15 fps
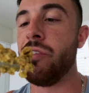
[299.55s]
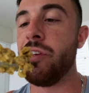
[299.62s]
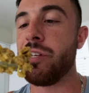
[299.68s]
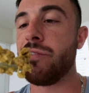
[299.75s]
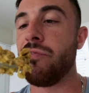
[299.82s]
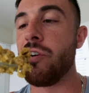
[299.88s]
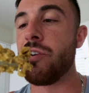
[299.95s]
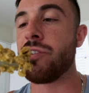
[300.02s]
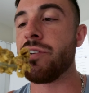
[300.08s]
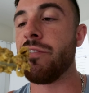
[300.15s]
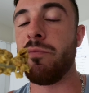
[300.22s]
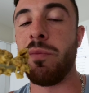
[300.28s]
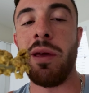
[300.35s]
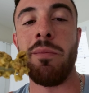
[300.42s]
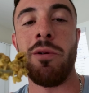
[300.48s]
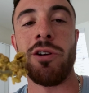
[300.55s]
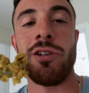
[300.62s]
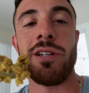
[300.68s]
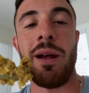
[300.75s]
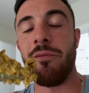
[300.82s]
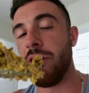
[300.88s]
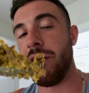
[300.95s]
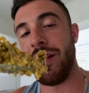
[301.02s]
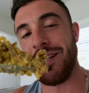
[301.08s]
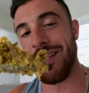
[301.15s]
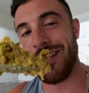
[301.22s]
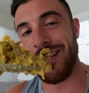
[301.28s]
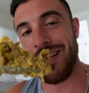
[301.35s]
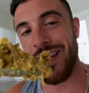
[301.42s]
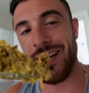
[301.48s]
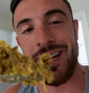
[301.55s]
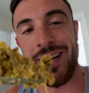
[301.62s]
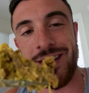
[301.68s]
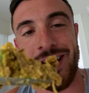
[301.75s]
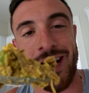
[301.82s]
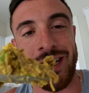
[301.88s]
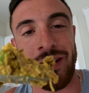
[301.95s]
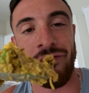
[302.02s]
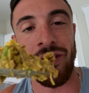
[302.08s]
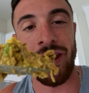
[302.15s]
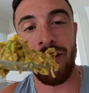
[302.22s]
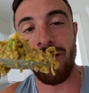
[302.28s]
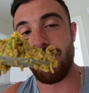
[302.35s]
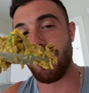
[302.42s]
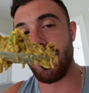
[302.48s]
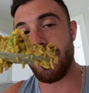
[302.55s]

this version of meat mush. I'm realizing this is like the exact same video as